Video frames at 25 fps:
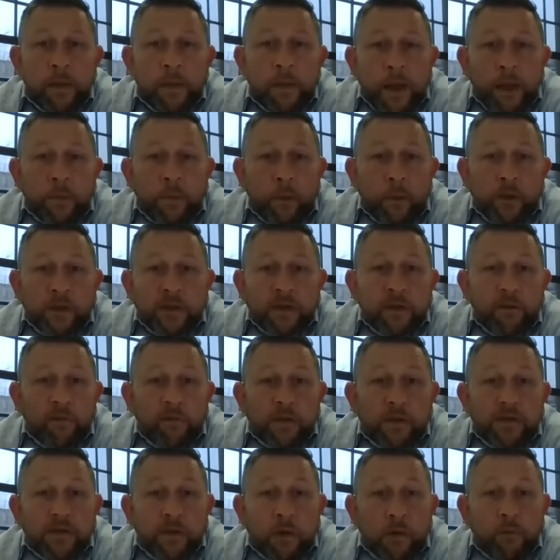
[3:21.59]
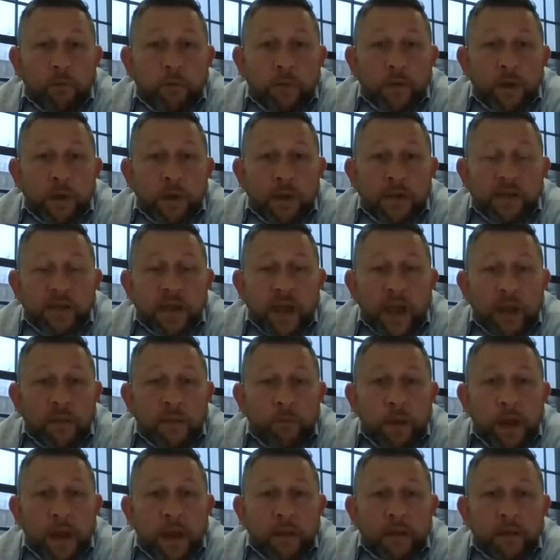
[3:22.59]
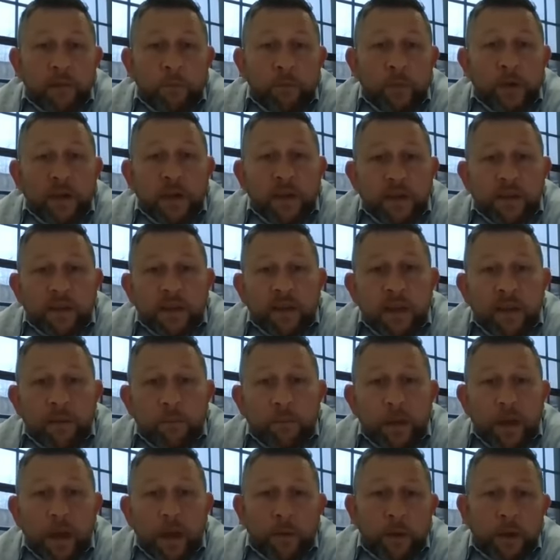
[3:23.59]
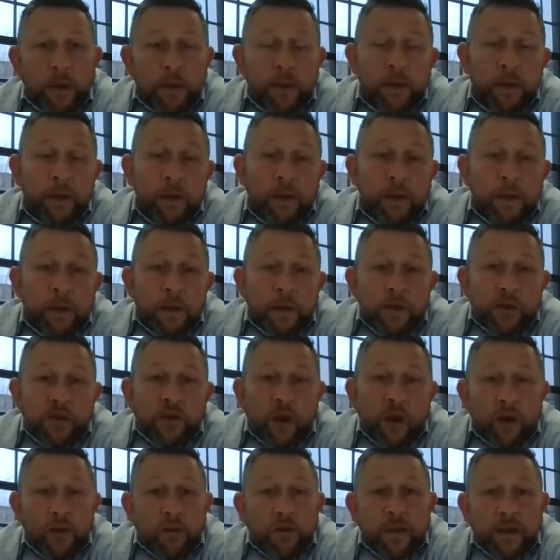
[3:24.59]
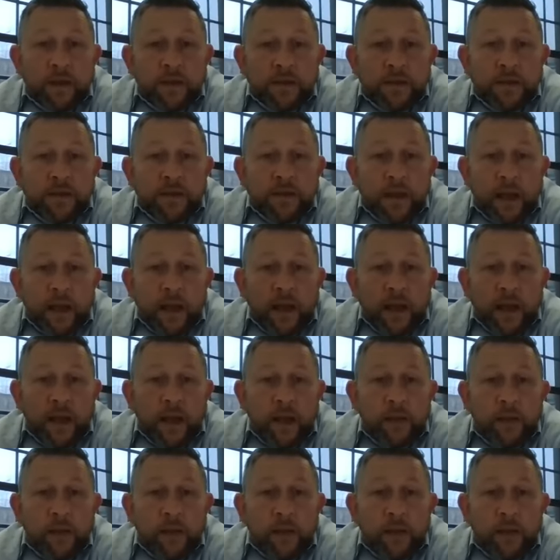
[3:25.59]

a positive result has came back that we need to then be able to show that uh,